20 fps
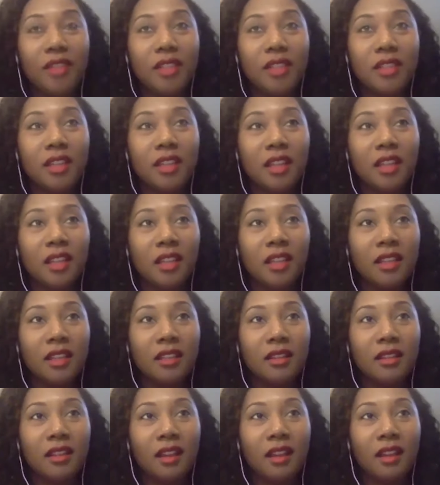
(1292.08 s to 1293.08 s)

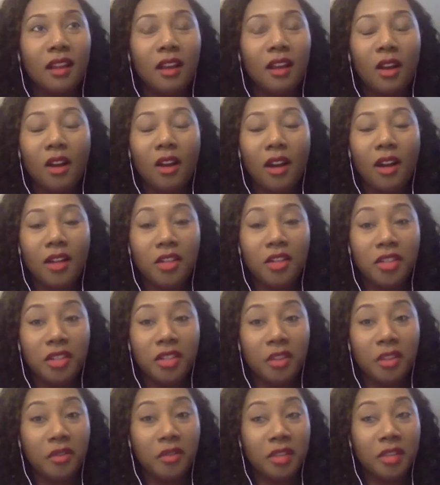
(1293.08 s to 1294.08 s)
done a hard
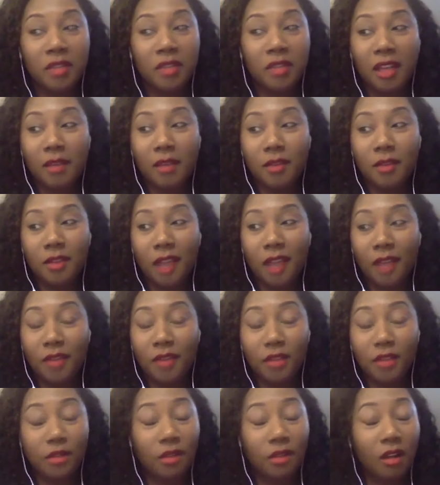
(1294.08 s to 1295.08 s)
shift. Sometimes you have
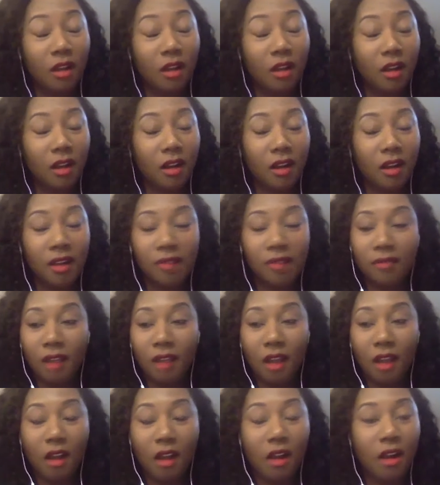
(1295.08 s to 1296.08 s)
to do a hard
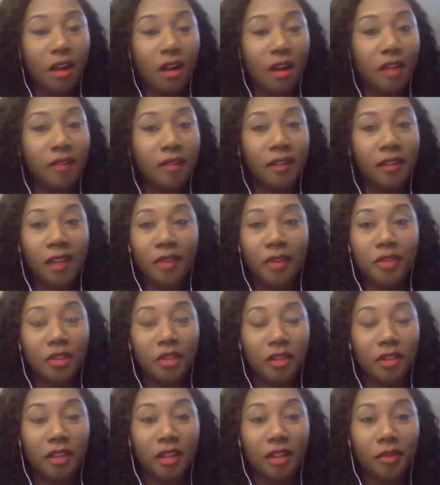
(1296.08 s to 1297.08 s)
a hard left
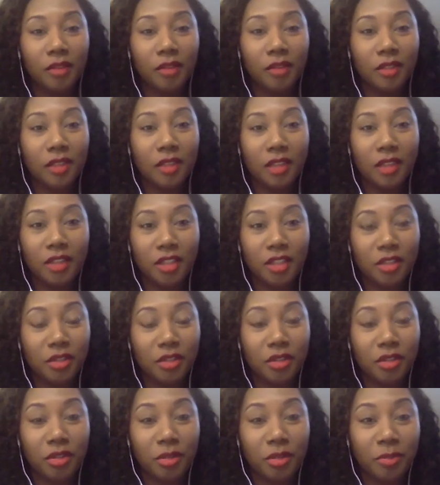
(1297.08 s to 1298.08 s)
on a conversation
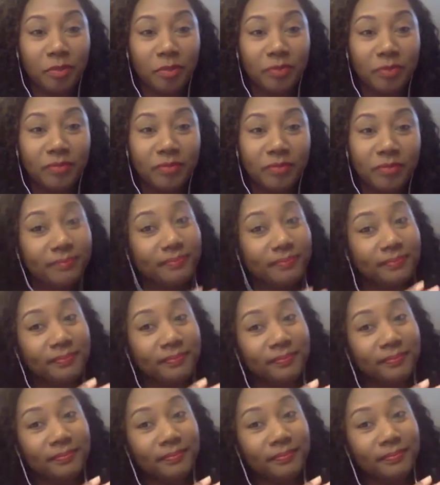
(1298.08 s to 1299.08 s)
too.
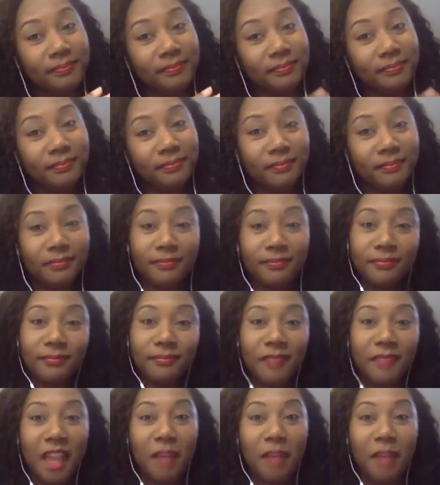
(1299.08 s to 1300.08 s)
Yeah.
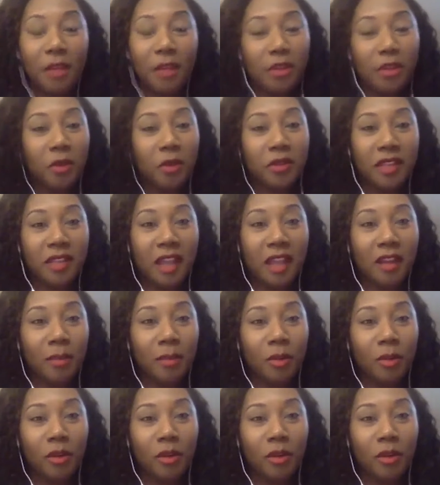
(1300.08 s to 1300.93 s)
How about those cowboys? How would you do